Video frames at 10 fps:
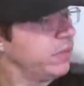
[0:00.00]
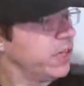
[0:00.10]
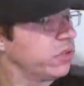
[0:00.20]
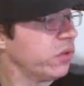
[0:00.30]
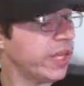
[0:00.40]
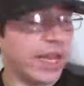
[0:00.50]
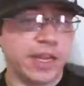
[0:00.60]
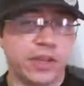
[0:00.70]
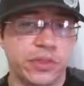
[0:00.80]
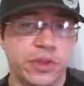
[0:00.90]
It's
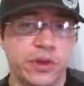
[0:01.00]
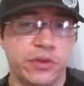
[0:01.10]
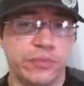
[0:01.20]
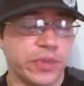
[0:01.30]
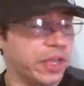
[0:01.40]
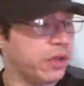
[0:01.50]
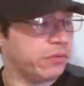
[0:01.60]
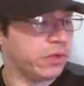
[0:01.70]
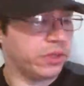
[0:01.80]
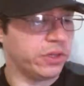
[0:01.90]
organic though,
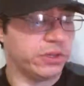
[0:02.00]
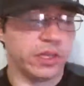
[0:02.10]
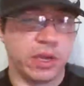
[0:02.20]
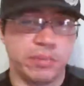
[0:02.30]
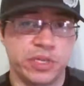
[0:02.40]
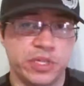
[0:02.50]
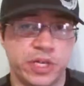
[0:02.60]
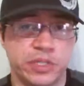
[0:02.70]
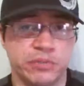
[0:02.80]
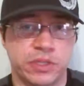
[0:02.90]
and what the company
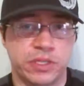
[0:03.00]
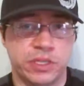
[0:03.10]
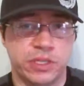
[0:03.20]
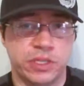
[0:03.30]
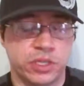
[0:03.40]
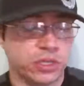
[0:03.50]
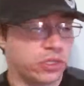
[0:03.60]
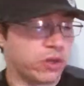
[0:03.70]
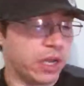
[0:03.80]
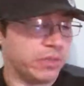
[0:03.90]
does with the
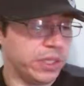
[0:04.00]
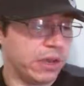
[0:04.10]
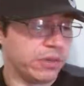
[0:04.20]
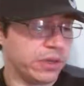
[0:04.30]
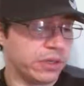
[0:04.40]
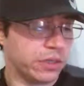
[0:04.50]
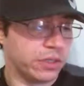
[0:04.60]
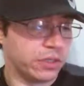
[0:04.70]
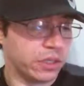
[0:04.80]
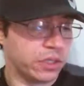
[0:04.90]
indigenous tribes down there
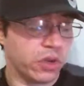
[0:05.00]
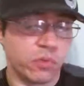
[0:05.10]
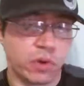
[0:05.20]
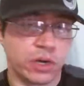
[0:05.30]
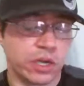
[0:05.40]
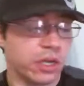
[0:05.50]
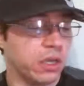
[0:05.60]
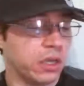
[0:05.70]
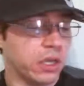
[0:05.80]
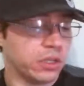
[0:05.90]
is good work.
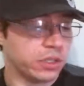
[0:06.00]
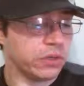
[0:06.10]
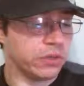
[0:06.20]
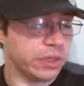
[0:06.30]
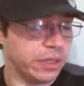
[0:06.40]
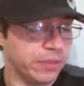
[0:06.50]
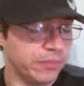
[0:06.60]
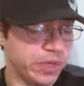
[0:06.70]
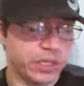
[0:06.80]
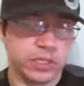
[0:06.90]
So,
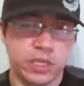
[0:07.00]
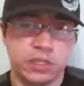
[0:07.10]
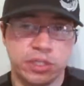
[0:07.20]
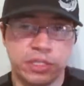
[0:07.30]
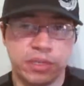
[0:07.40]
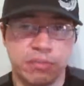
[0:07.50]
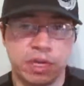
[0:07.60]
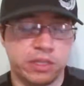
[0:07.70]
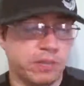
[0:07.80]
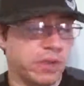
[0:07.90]
but it's a decent
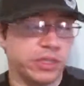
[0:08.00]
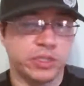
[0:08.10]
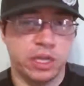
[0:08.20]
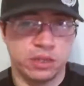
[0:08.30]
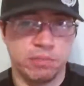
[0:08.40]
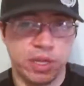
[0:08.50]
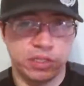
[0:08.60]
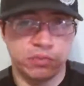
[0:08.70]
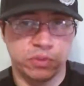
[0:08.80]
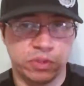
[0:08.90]
mate, but it's not the
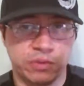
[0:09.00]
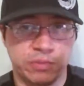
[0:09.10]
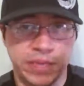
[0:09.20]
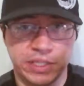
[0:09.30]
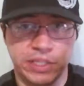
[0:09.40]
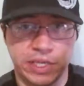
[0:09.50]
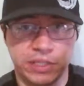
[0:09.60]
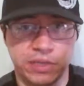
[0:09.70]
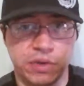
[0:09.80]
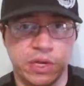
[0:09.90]
best
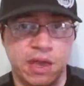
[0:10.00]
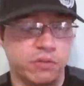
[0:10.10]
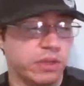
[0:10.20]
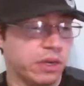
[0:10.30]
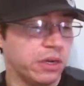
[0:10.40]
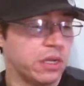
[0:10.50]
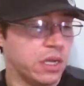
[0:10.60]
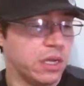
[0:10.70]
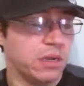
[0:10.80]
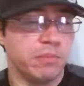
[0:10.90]
tasting one out there.
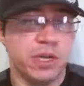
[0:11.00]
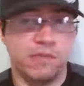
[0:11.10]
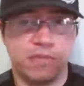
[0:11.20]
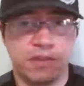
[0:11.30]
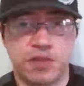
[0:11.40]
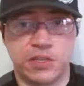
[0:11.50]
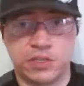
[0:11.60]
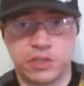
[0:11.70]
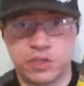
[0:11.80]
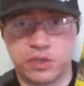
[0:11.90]
But if
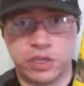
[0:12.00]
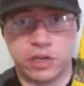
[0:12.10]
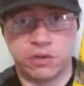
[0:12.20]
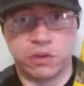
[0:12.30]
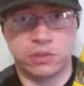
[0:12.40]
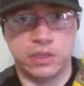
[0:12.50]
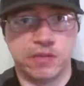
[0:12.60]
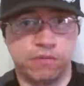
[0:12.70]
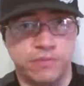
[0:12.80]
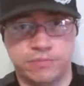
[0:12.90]
this is all you could get a hold
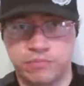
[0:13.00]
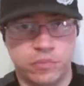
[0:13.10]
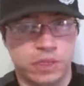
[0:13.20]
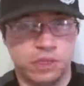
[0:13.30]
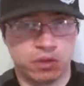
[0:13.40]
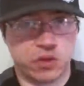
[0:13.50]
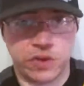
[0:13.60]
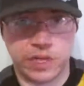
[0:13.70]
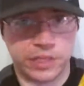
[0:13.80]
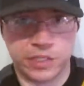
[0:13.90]
of,
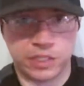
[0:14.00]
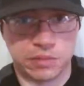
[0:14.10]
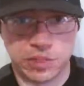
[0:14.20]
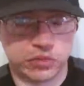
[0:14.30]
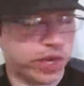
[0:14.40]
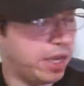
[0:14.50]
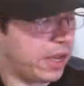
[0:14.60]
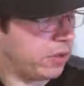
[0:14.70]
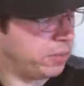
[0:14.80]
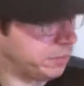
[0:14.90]
go ahead and get some and try it
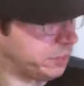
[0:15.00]
out.